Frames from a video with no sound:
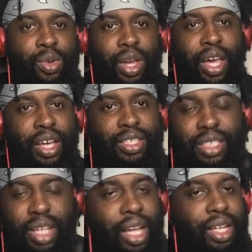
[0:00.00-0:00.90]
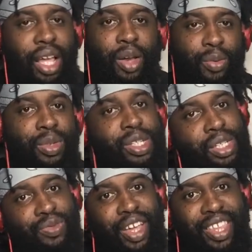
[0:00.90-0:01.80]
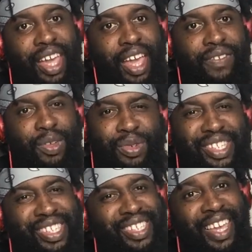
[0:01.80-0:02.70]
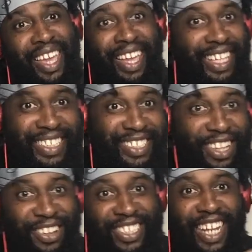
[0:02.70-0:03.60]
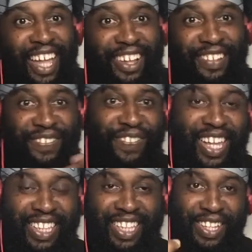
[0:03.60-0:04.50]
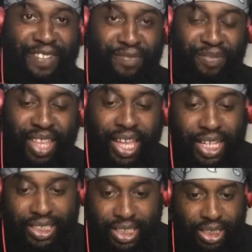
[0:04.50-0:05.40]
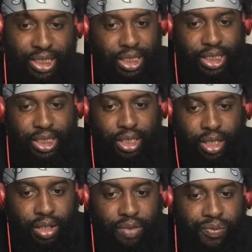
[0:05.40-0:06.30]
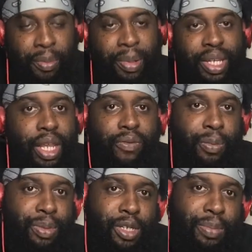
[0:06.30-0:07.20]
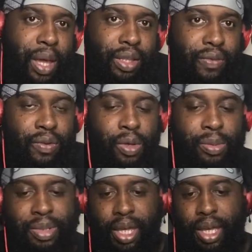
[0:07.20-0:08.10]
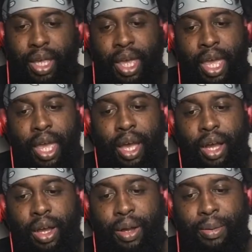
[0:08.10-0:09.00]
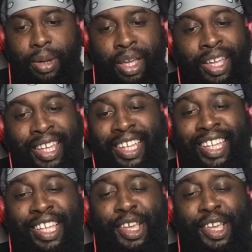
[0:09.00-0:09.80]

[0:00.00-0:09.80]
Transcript: guys. Like, no, we just rather have you. So it's like conflicting things, and it's just from a different perspective, you know what I'm saying?